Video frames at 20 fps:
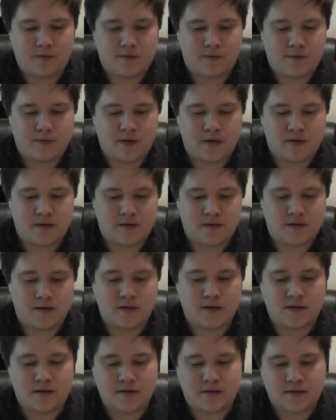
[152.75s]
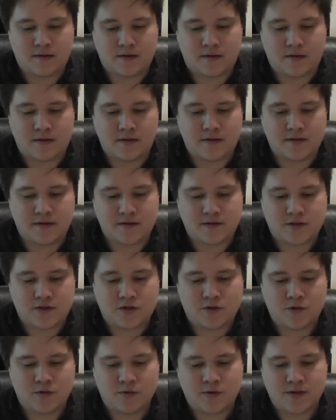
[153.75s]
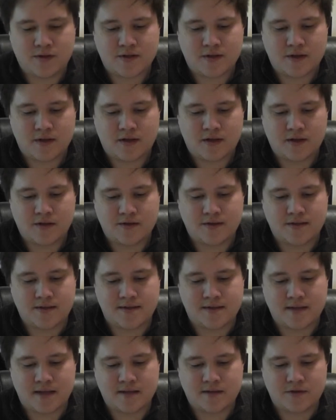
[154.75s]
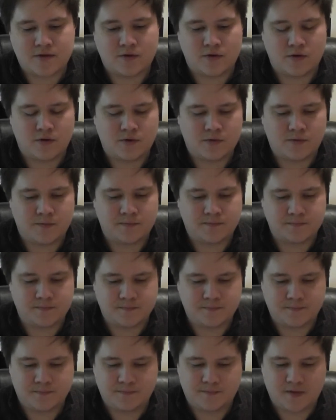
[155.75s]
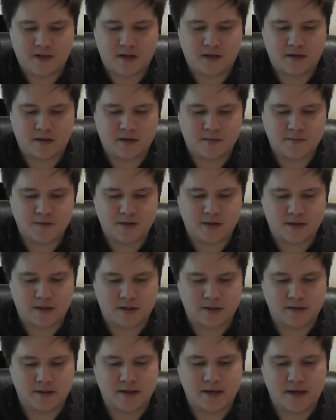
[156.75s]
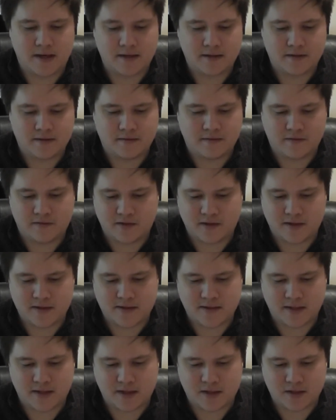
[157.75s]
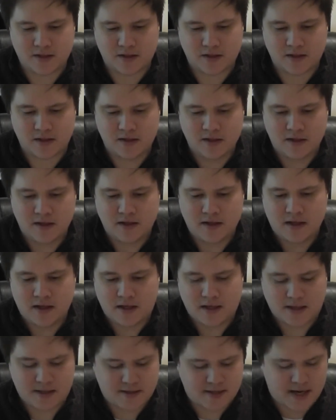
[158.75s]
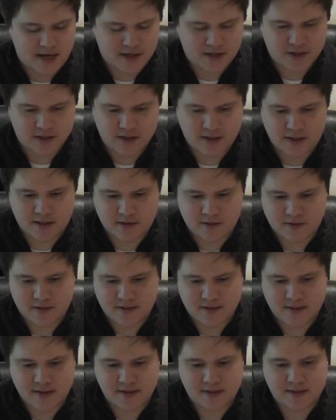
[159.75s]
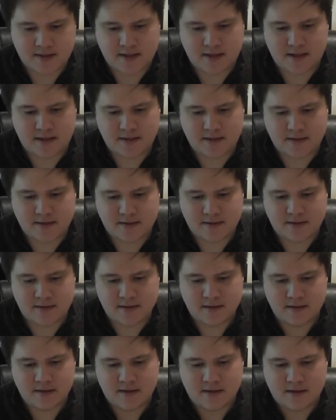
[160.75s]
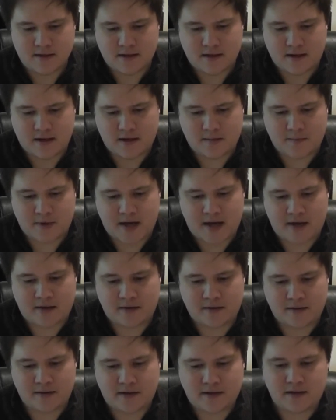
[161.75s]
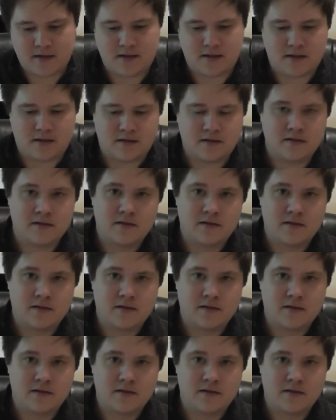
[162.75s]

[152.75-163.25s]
The screw that's on here is a set screw, and it comes with a little nut for the installation, and it's actually a 3/16 Allen key